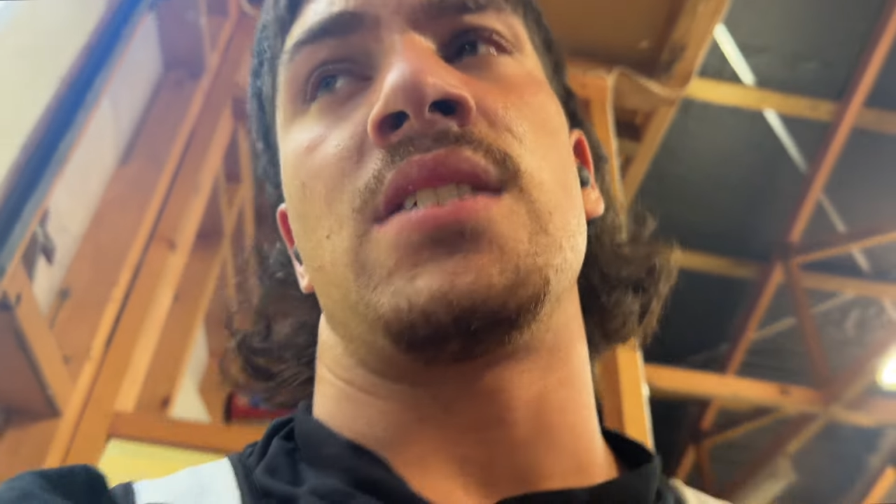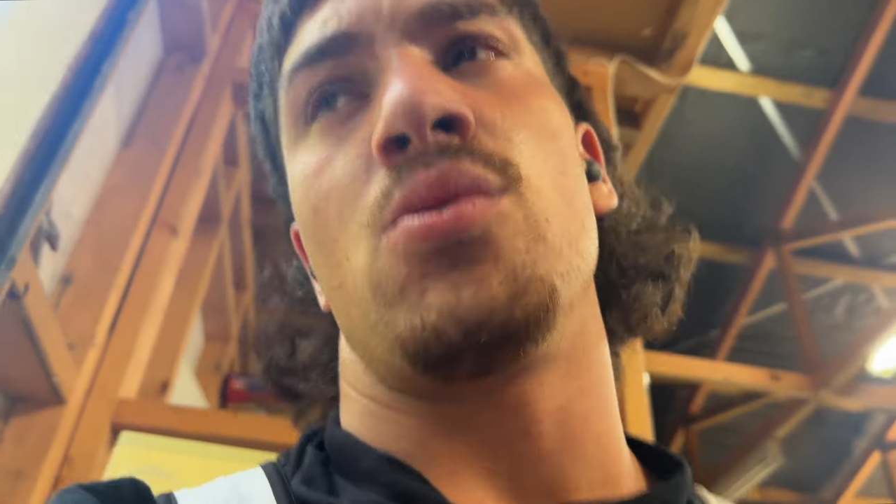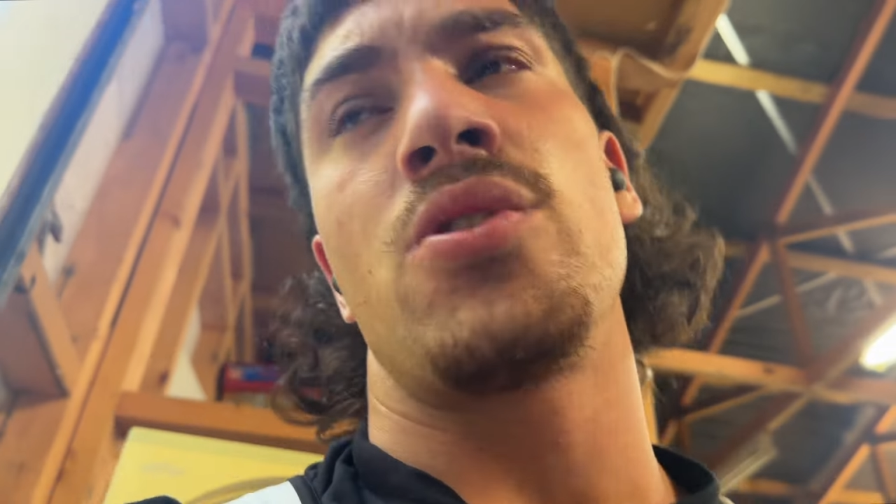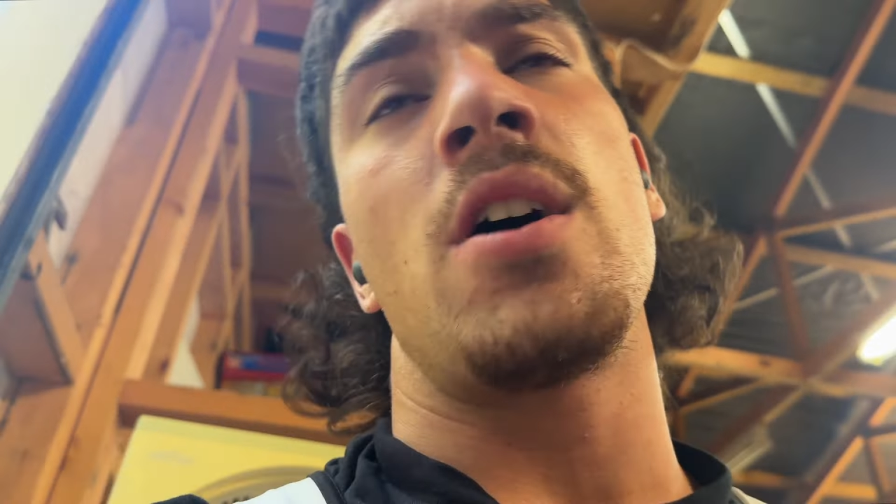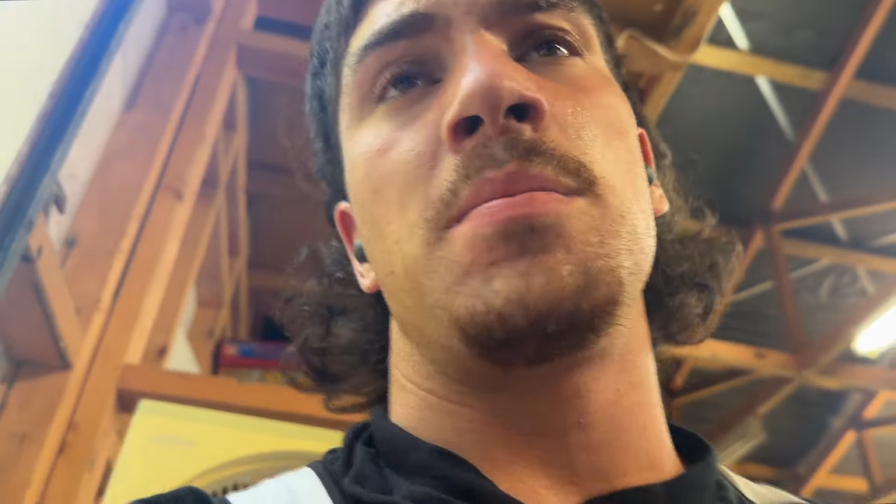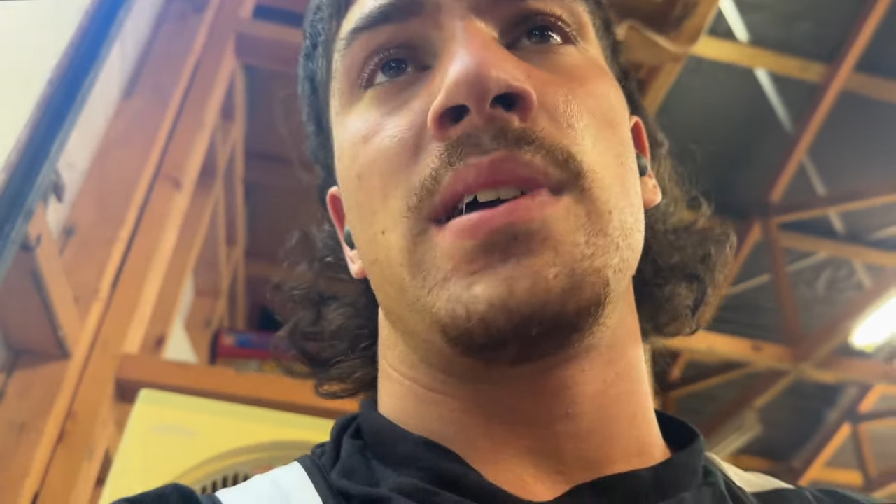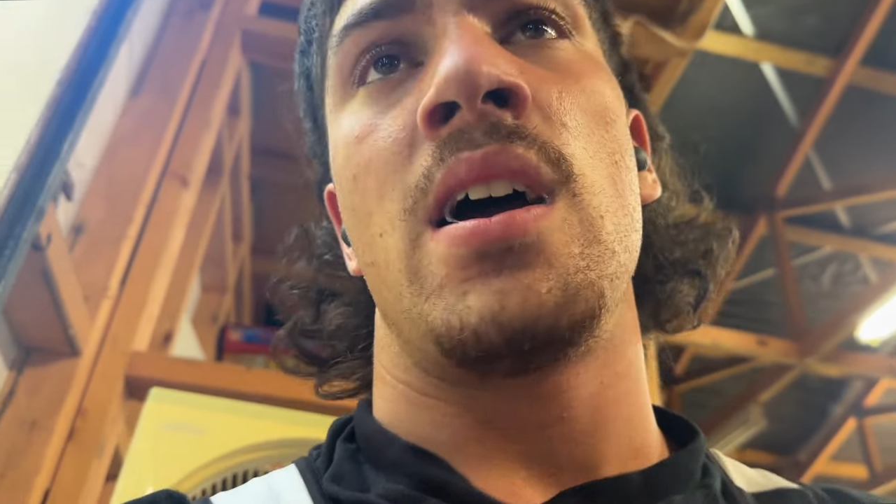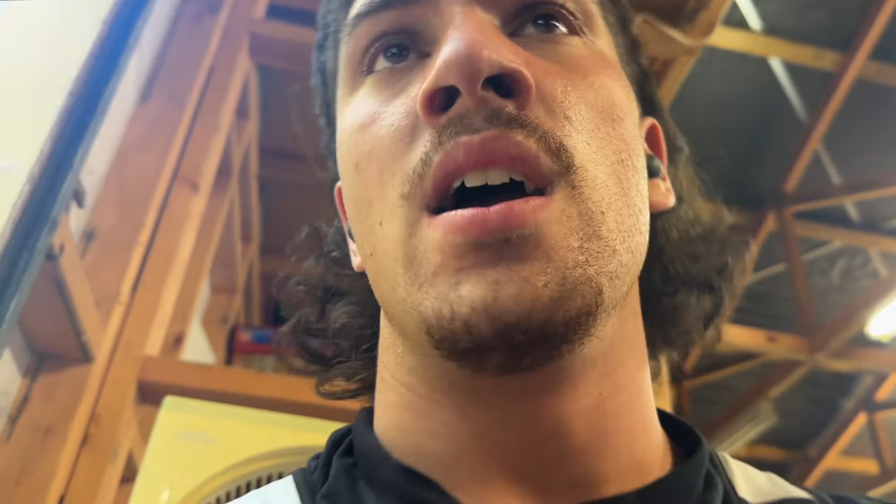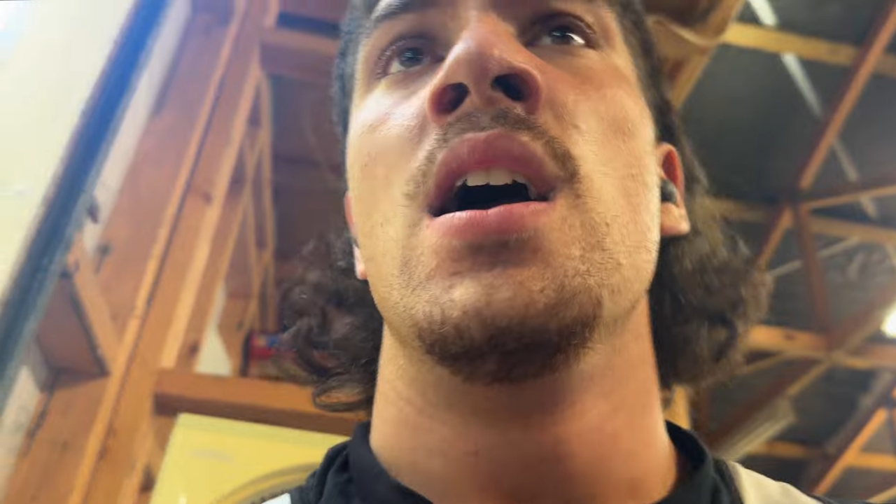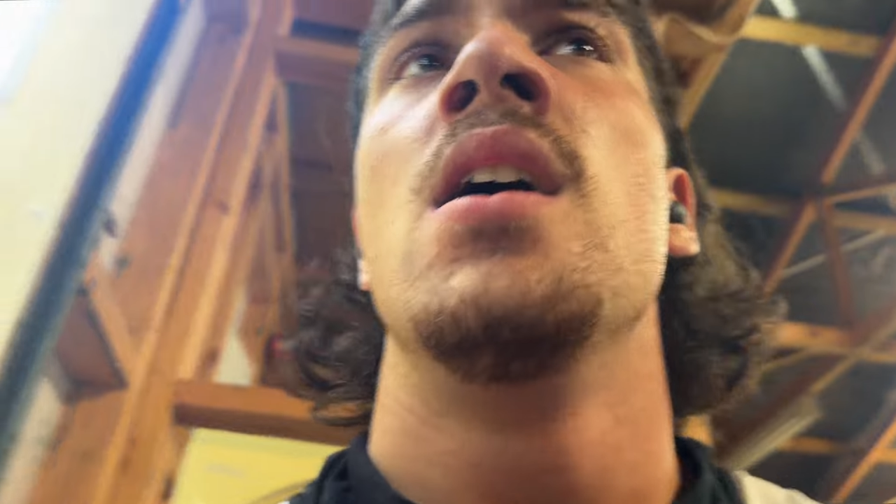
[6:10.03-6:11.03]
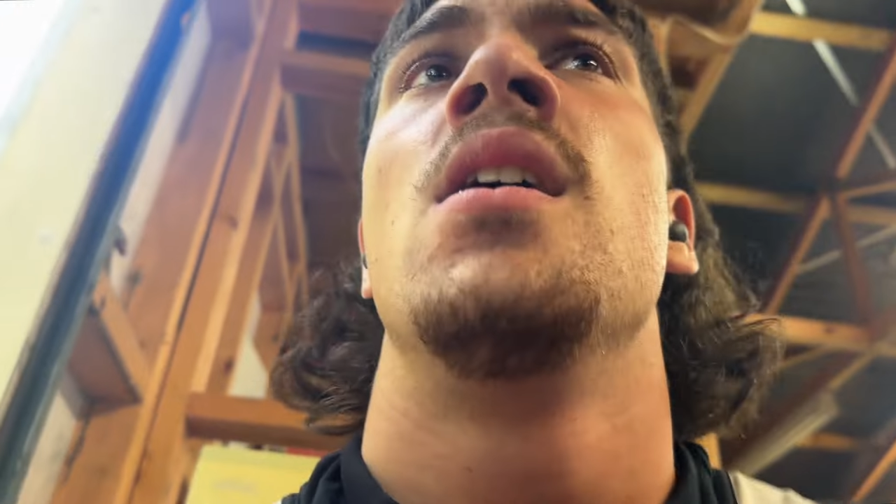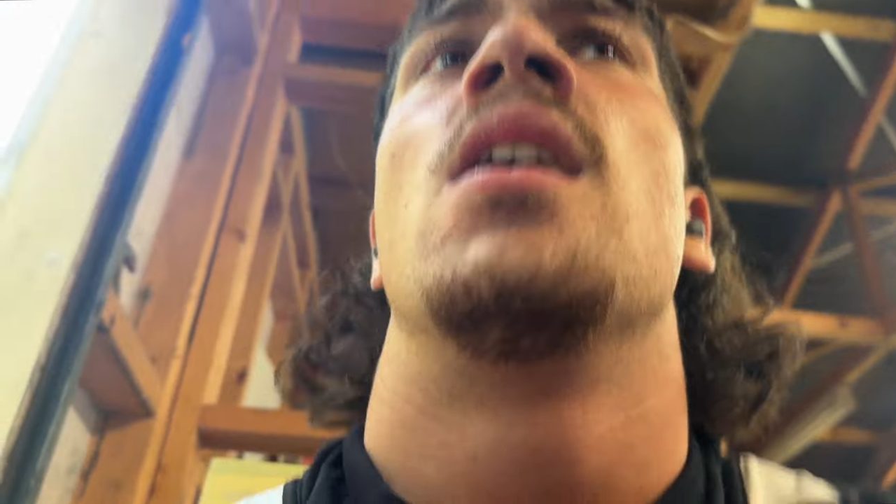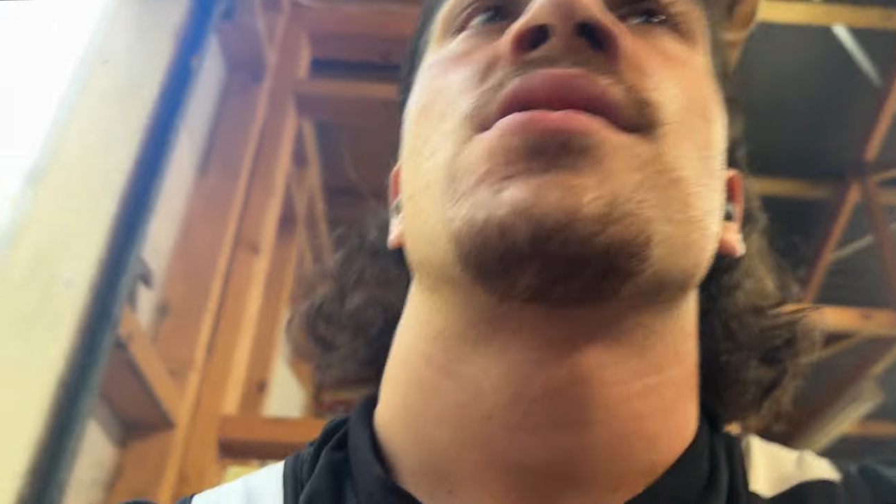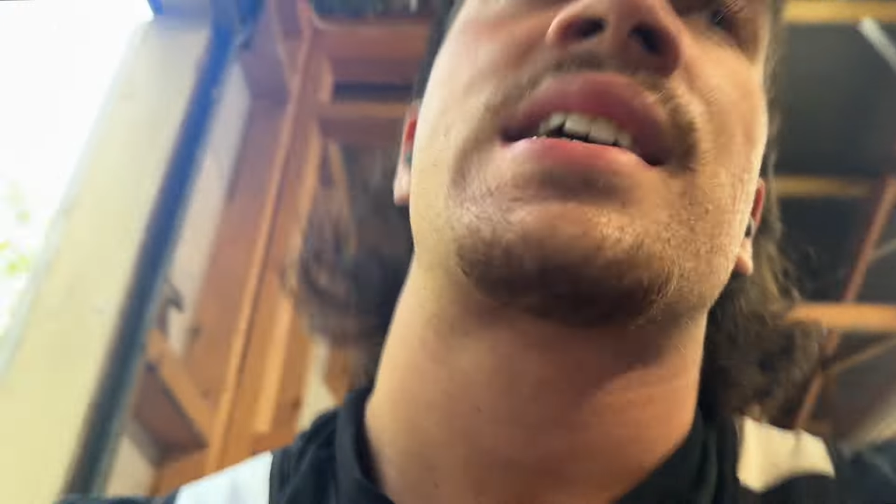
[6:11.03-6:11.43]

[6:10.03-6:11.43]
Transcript: Although I was